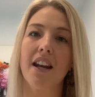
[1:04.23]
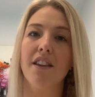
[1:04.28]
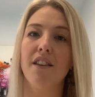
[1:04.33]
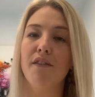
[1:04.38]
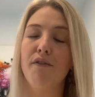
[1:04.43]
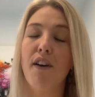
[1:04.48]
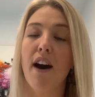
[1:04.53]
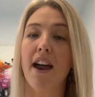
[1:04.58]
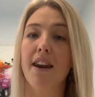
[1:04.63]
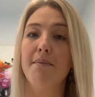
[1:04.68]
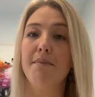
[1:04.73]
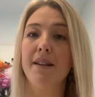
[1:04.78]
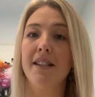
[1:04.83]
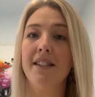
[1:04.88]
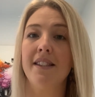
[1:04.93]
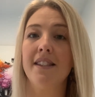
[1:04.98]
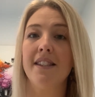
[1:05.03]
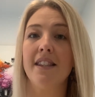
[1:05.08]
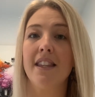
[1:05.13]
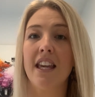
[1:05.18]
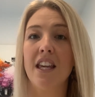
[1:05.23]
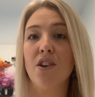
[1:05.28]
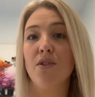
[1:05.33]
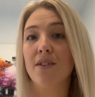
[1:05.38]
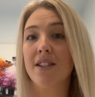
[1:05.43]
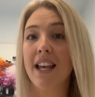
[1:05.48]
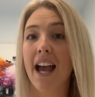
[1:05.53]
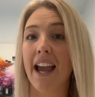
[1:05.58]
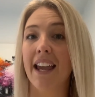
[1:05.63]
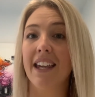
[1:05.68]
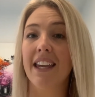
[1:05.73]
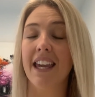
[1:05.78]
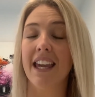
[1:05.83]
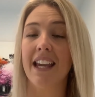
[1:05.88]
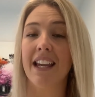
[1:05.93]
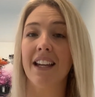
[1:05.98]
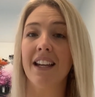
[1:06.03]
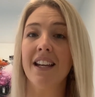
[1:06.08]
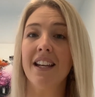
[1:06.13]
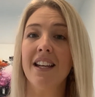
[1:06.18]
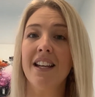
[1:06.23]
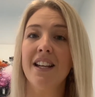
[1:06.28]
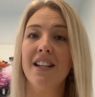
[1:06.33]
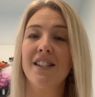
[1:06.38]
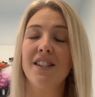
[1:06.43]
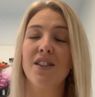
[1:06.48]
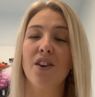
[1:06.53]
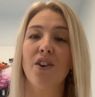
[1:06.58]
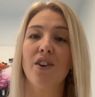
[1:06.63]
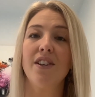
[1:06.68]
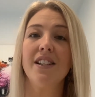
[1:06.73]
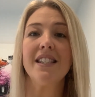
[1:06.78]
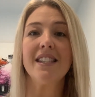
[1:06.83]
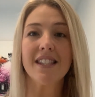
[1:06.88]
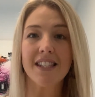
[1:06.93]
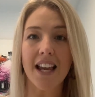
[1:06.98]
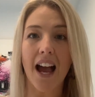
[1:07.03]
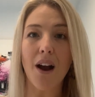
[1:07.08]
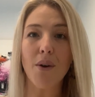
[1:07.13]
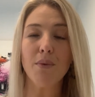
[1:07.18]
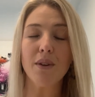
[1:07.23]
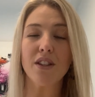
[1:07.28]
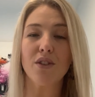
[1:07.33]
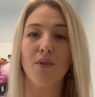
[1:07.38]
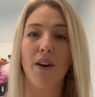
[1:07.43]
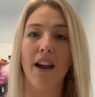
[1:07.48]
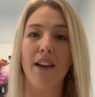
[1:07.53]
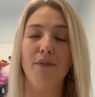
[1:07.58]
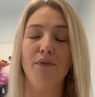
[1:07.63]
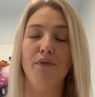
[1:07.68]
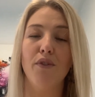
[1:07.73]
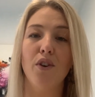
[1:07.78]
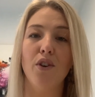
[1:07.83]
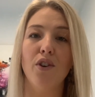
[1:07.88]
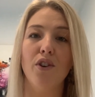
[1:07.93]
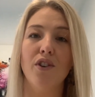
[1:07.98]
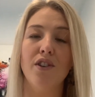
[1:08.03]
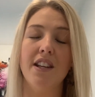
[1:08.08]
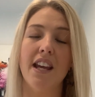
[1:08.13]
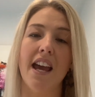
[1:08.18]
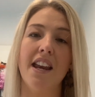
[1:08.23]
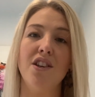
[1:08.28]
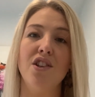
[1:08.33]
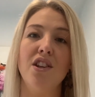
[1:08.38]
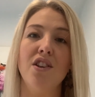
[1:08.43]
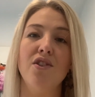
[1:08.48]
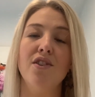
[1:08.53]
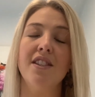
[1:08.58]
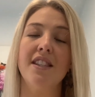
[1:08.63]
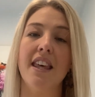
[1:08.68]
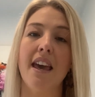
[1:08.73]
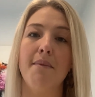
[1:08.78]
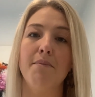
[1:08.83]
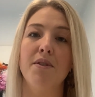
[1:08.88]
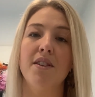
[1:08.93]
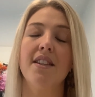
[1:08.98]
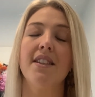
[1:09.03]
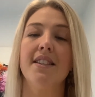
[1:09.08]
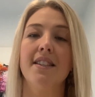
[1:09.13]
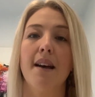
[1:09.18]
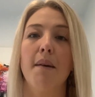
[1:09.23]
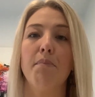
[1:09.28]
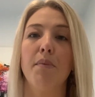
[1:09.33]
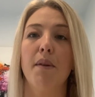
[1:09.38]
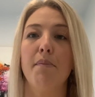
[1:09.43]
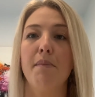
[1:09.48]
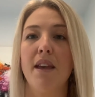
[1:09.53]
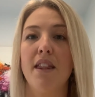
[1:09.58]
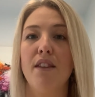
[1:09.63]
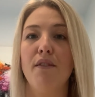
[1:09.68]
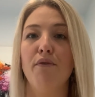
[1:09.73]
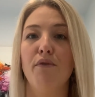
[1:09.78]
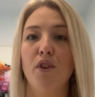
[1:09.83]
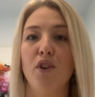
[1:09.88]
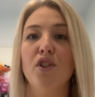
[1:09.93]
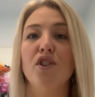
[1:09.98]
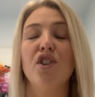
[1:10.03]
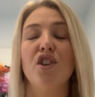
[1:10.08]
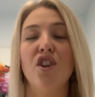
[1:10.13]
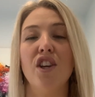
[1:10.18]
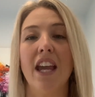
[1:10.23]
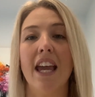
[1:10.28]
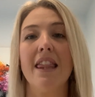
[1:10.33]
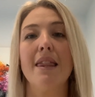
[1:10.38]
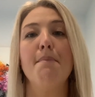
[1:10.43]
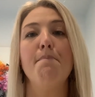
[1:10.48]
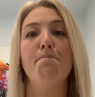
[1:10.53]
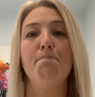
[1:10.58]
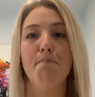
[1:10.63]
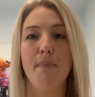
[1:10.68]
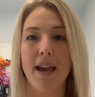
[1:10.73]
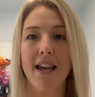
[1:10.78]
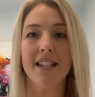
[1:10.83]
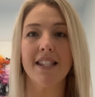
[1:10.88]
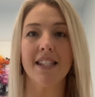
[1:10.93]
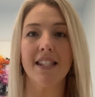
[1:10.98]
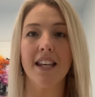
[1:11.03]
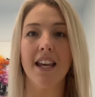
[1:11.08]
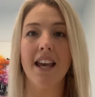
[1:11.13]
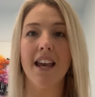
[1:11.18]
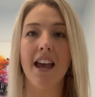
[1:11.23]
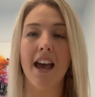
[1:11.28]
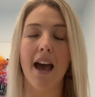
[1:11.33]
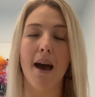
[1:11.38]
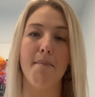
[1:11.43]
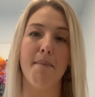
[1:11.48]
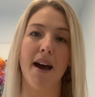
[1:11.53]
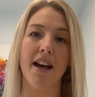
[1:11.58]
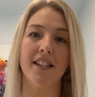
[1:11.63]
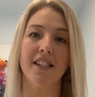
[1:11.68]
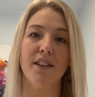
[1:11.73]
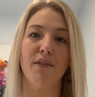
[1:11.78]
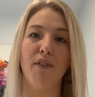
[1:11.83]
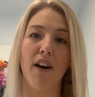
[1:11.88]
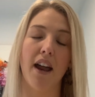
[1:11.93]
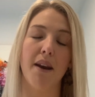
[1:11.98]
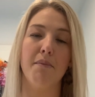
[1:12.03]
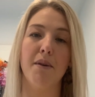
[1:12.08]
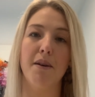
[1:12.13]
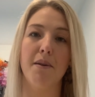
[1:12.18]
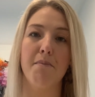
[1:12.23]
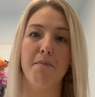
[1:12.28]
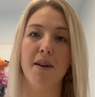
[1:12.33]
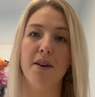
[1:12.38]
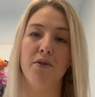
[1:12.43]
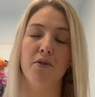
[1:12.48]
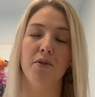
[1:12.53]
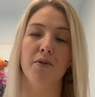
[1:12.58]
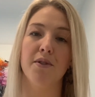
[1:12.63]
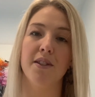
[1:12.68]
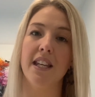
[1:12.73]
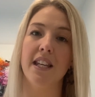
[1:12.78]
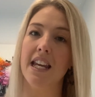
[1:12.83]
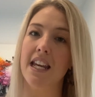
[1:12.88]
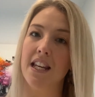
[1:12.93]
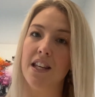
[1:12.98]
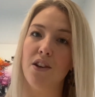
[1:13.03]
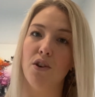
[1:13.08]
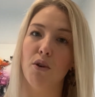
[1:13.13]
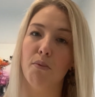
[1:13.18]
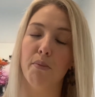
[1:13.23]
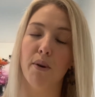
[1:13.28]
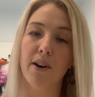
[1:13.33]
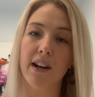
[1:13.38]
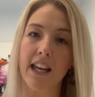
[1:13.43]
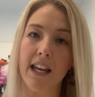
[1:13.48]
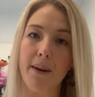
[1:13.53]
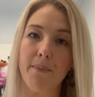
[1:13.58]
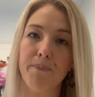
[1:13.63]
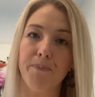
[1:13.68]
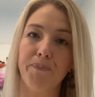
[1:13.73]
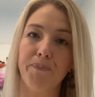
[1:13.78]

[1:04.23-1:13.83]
of the vitamins that you're taking. So start with great food and use them to supplement the food so you get the best amounts of vitamin and minerals in your body.